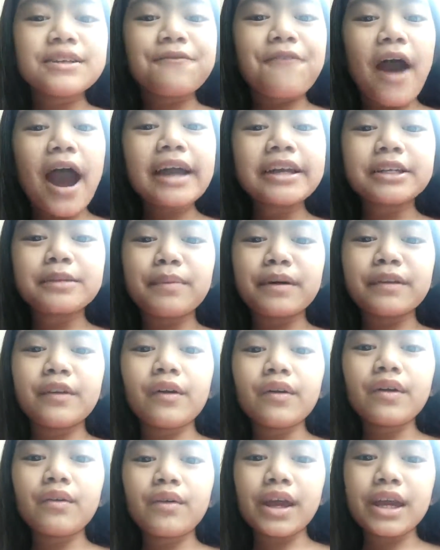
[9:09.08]
divided by
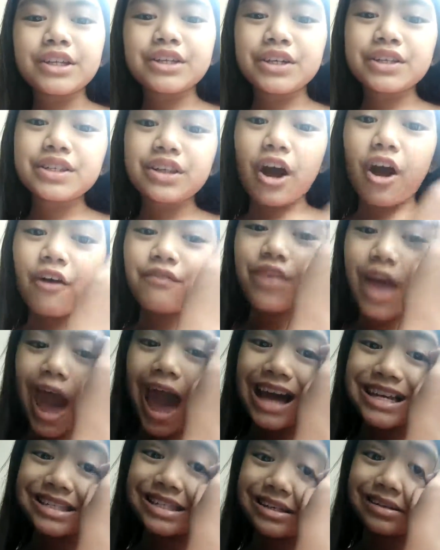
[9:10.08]
the radius of the
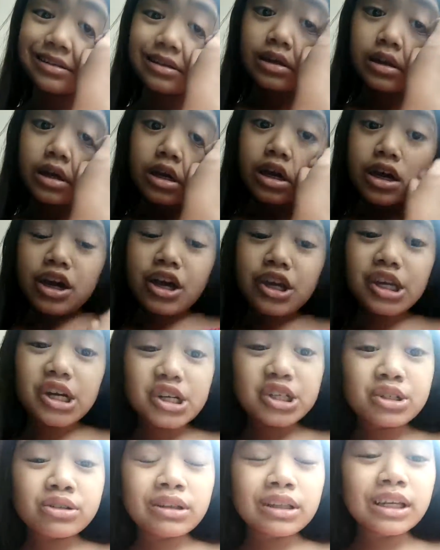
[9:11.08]
axle.
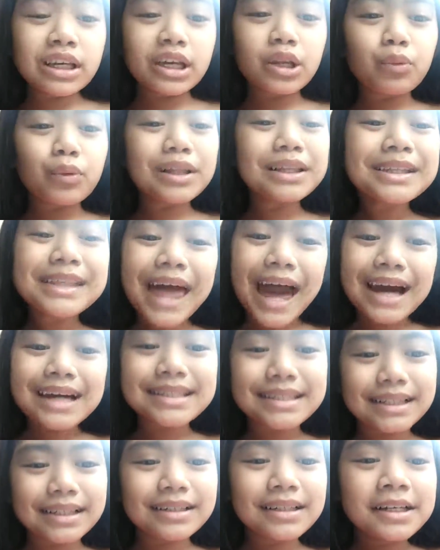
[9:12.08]
Usually in wheel and
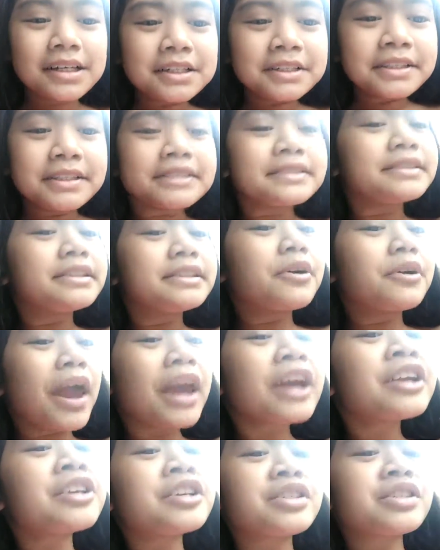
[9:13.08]
axle, the
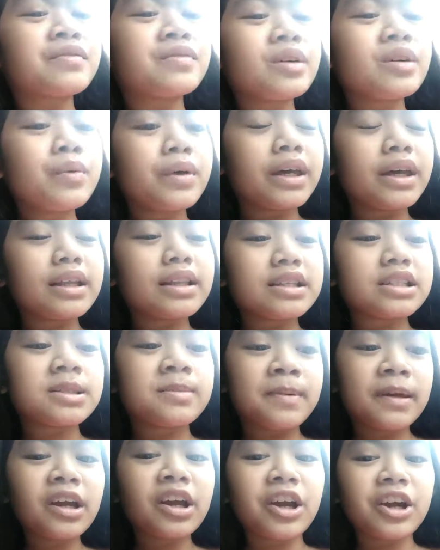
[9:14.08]
radius of the wheel
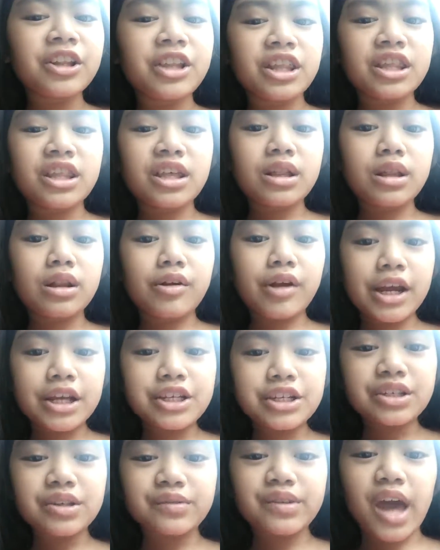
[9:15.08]
is bigger than the
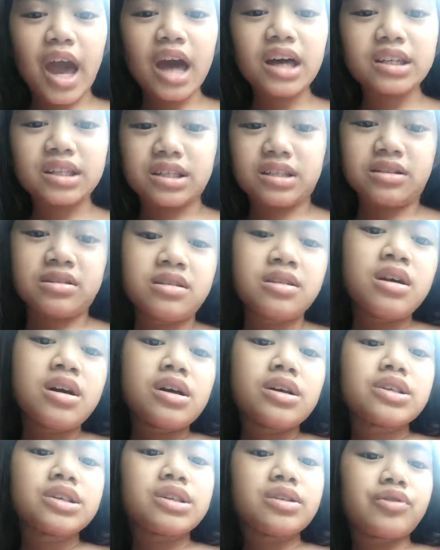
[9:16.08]
radius of the axle,
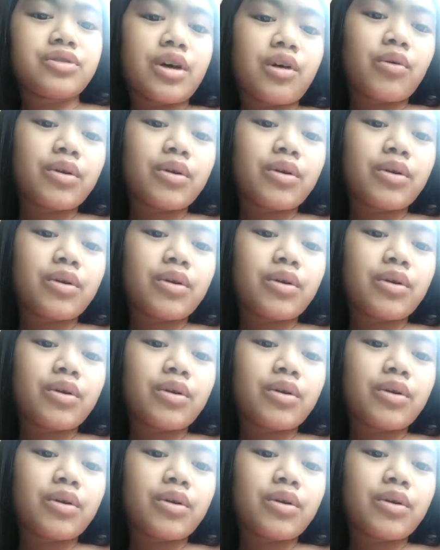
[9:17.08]
so